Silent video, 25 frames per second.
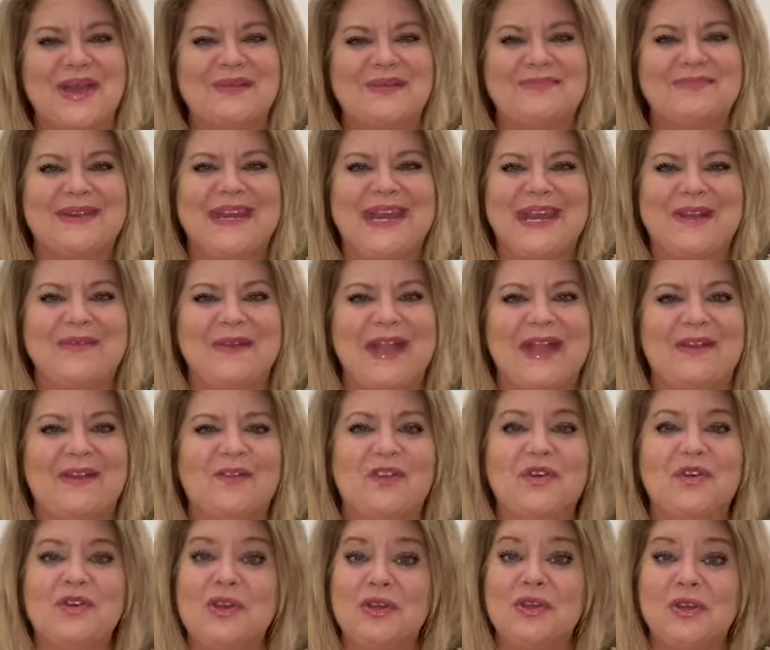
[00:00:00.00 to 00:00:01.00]
But anyway, if
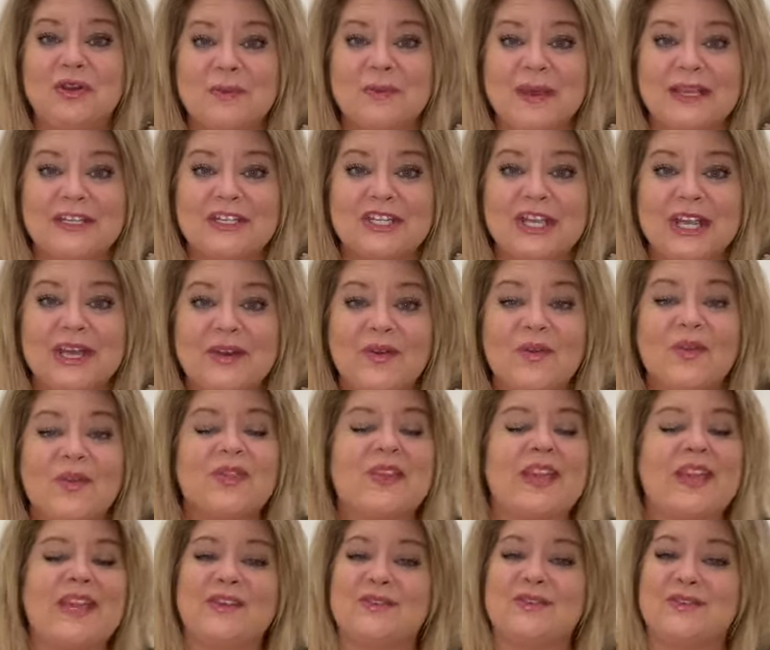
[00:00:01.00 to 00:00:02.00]
you're new to my channel,
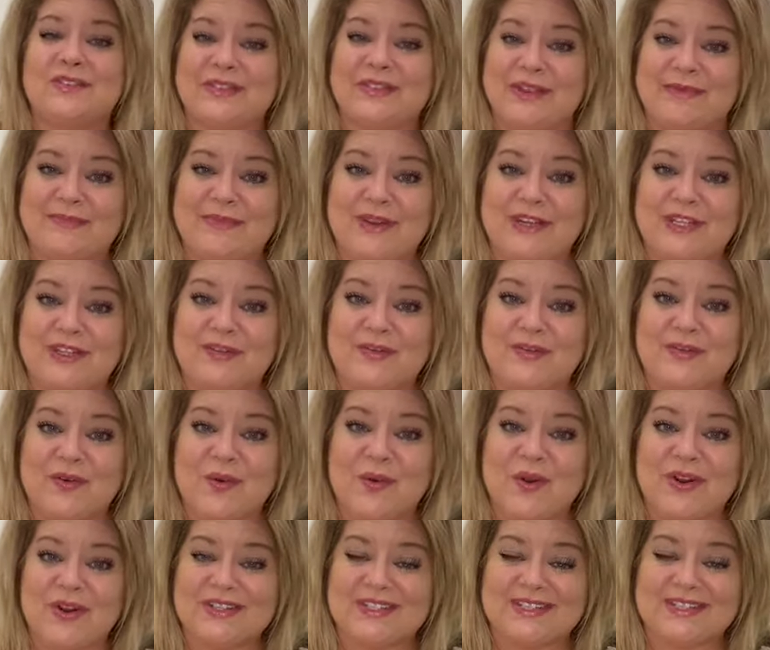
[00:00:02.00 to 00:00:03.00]
thank you so much
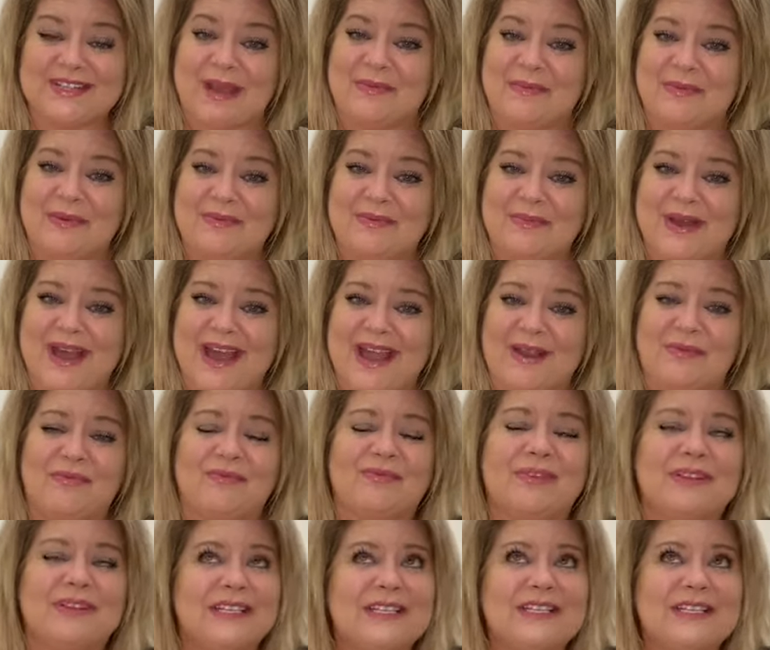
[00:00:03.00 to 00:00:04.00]
for stopping by. I
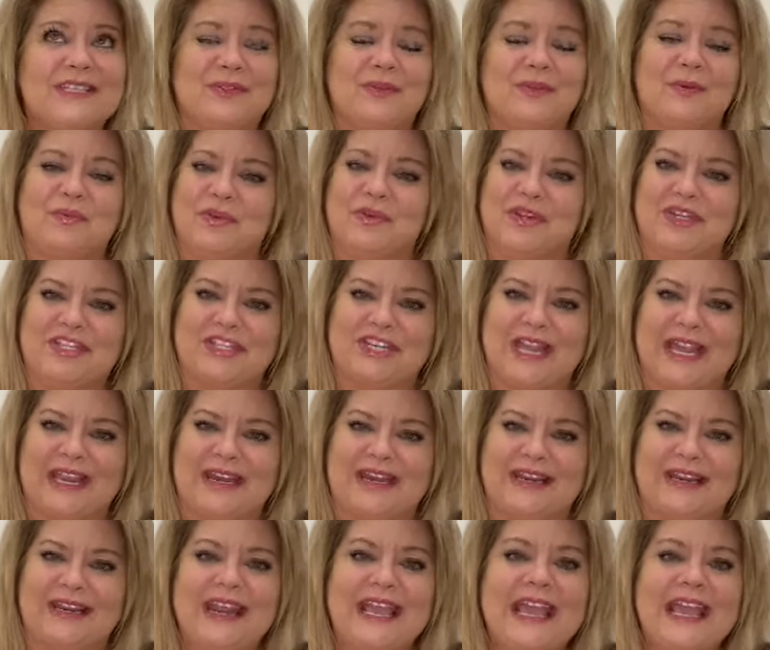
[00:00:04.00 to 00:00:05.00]
really do appreciate
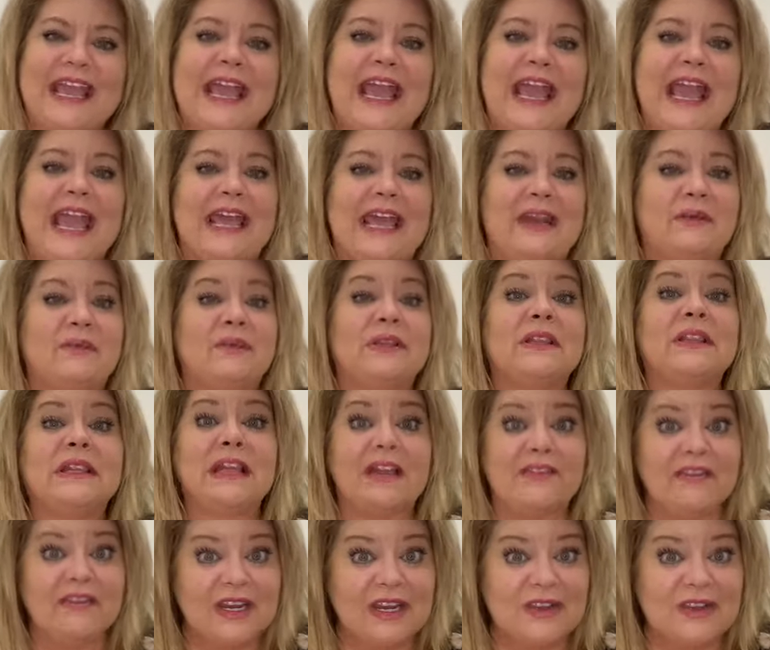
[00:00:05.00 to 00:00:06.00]
it. And I would
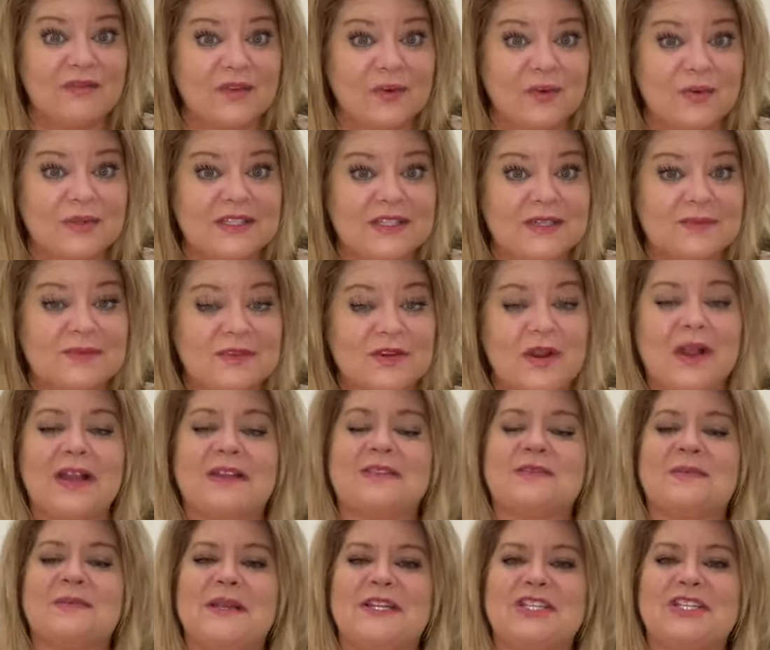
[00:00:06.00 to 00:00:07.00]
love it if you would subscribe
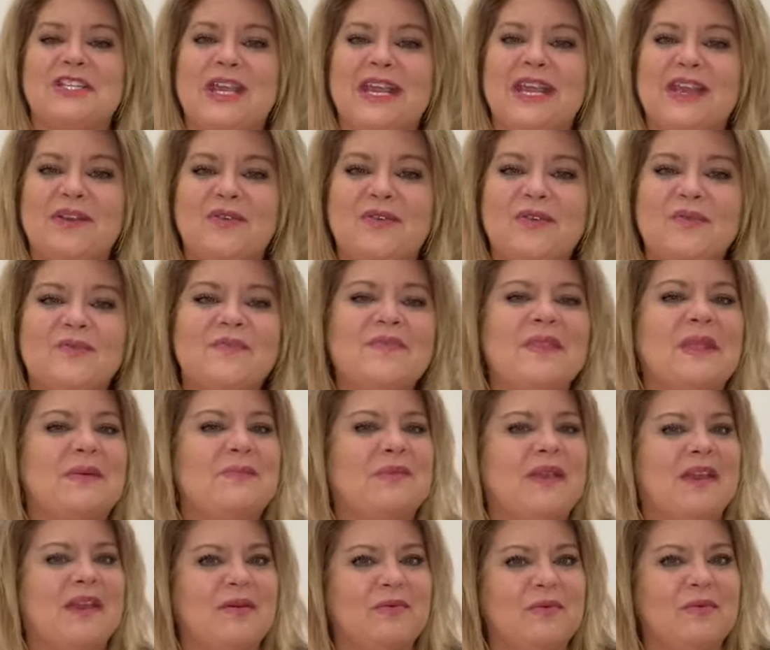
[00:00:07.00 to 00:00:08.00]
to my channel,
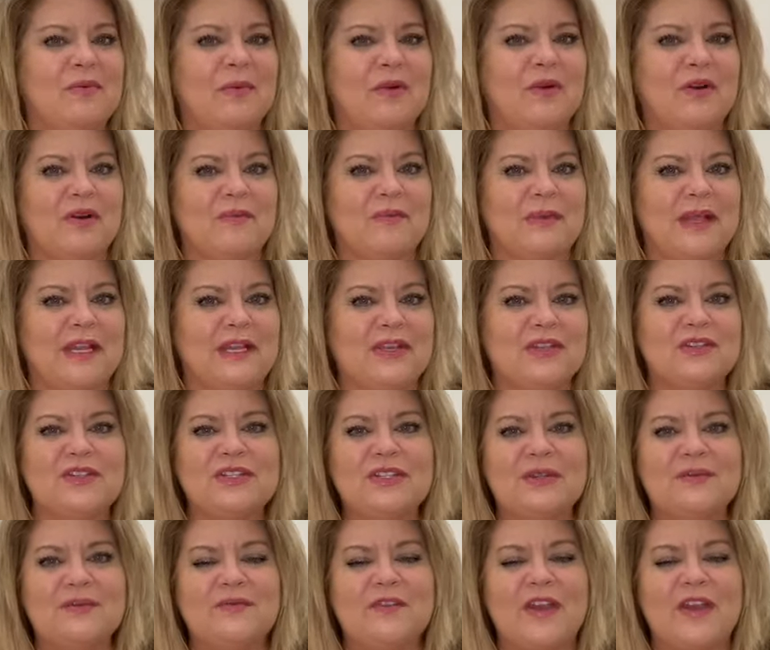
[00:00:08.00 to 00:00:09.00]
become a part of my
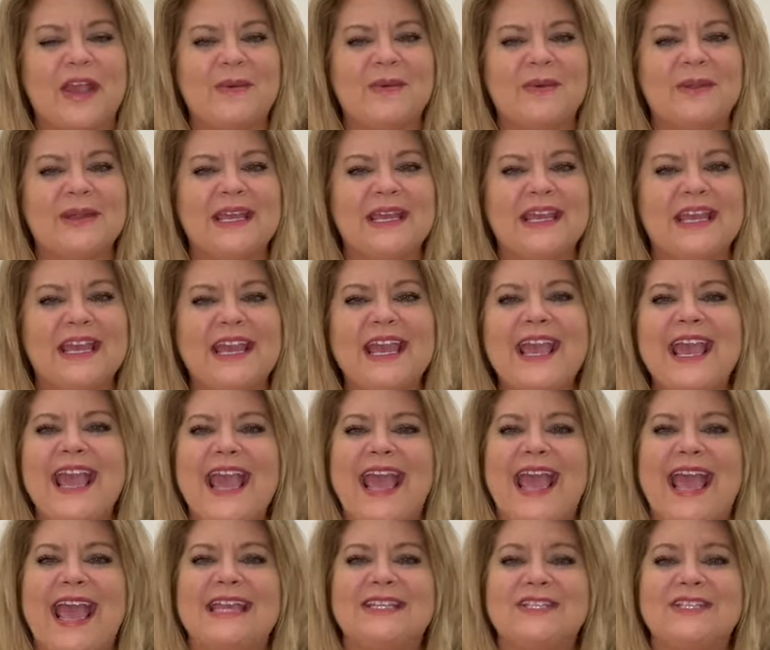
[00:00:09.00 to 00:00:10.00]
YouTube family,
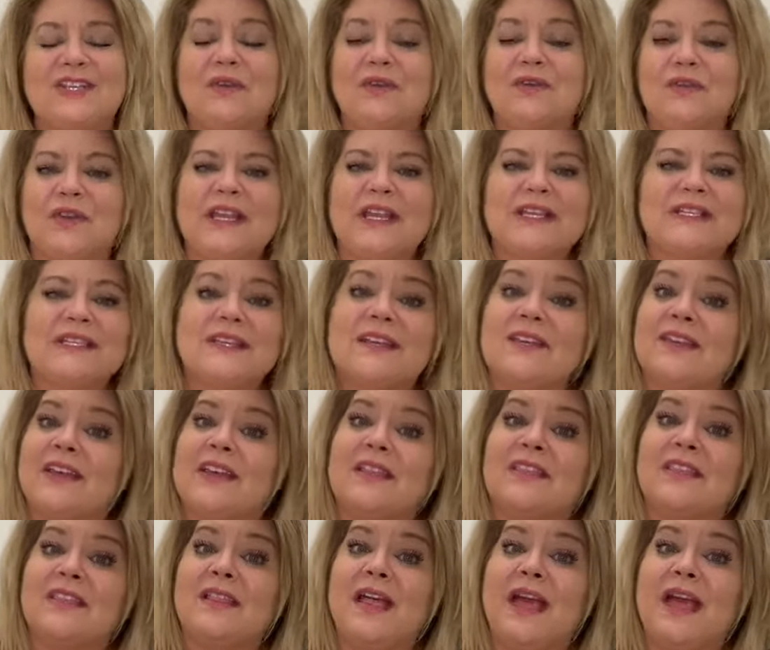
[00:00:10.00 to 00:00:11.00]
and don't forget to
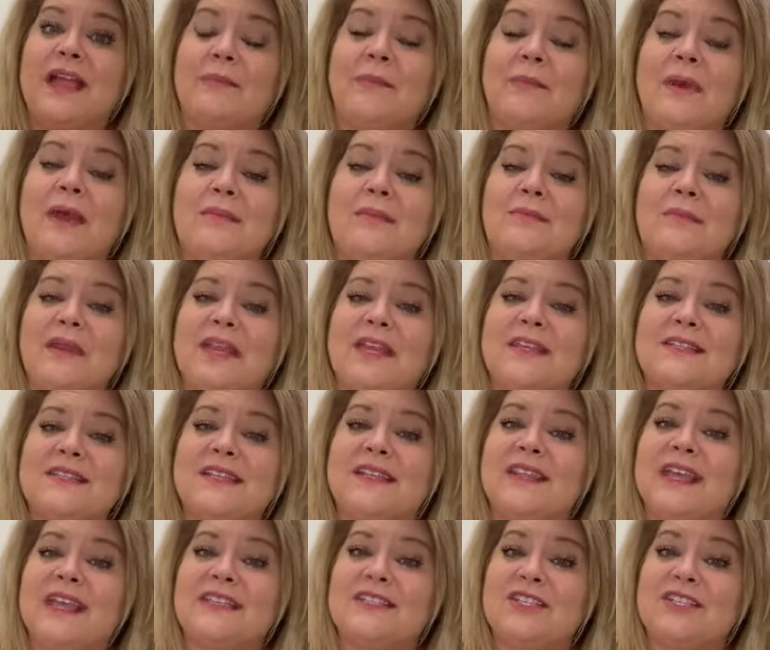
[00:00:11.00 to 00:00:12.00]
click the like button because it
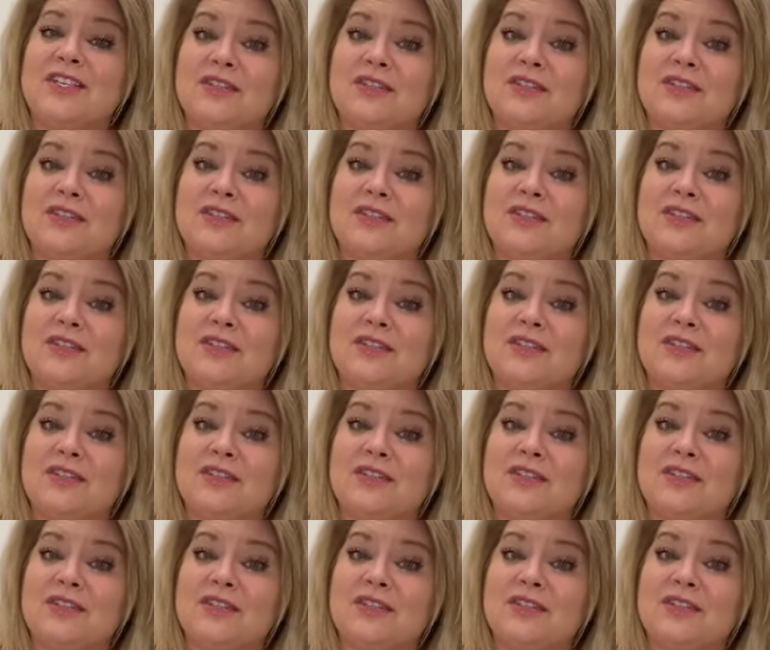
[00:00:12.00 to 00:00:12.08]
lets